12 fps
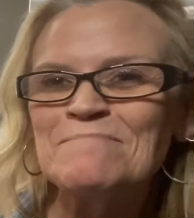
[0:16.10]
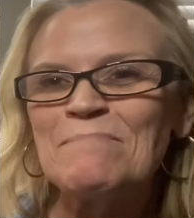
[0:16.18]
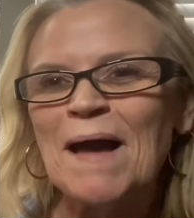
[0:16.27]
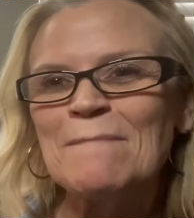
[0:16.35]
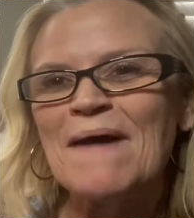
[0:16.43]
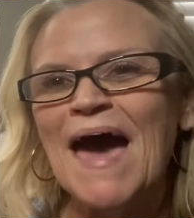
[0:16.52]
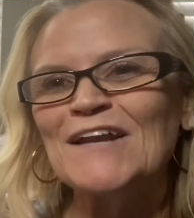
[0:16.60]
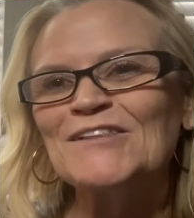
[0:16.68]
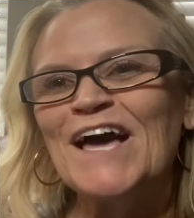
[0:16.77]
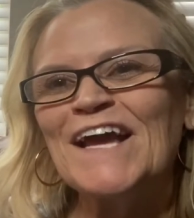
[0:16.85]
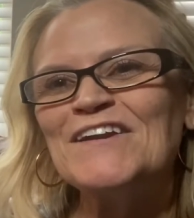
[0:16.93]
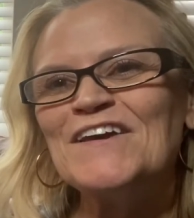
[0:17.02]
by
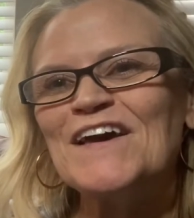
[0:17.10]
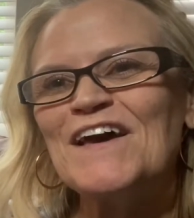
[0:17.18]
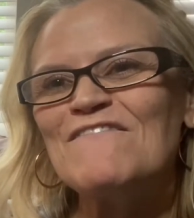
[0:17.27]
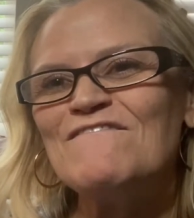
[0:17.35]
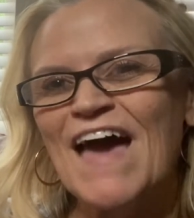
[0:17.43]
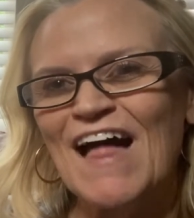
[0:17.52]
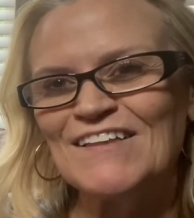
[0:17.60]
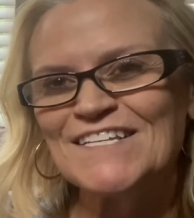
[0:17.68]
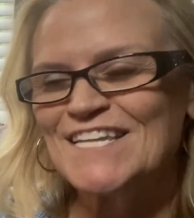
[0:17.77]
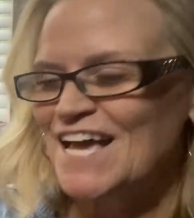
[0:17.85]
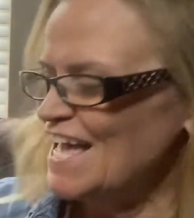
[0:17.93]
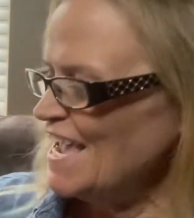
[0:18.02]
Madeline
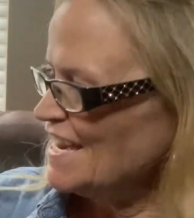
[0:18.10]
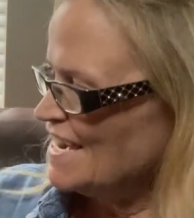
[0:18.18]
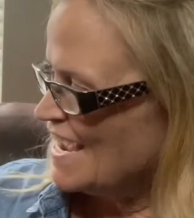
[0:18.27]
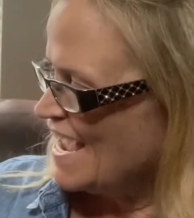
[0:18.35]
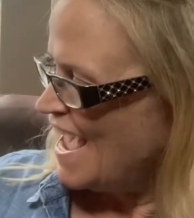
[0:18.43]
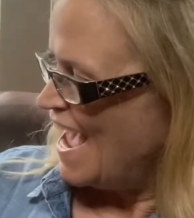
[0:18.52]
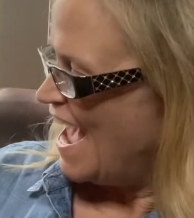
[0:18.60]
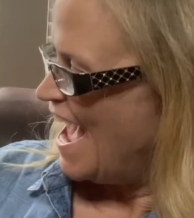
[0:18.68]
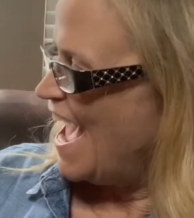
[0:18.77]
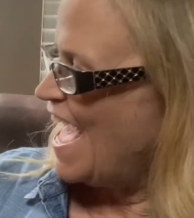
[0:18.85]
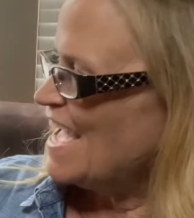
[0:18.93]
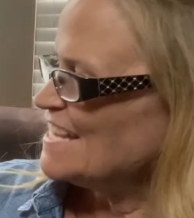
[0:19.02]
Valentine,
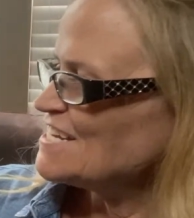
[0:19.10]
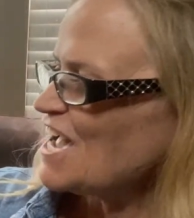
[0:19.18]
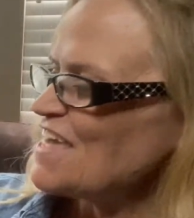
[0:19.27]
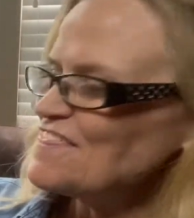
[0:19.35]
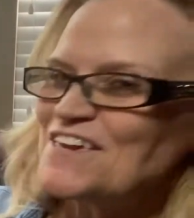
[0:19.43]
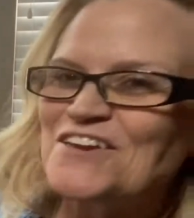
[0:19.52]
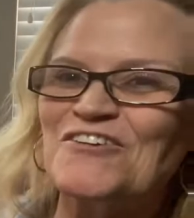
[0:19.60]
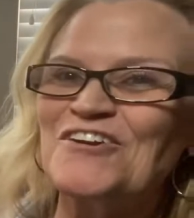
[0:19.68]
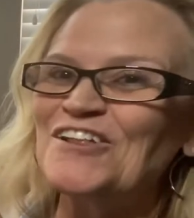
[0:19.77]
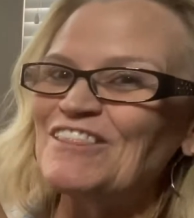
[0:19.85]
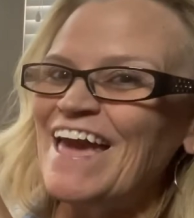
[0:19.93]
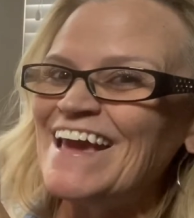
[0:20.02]
and I think you're going
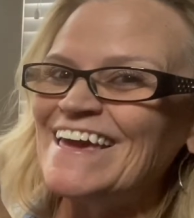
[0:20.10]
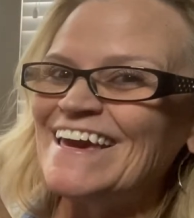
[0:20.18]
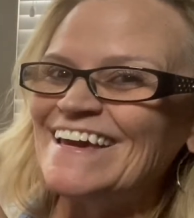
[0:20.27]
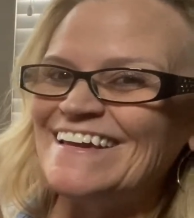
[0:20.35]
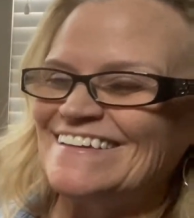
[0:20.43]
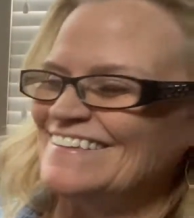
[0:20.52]
to like it.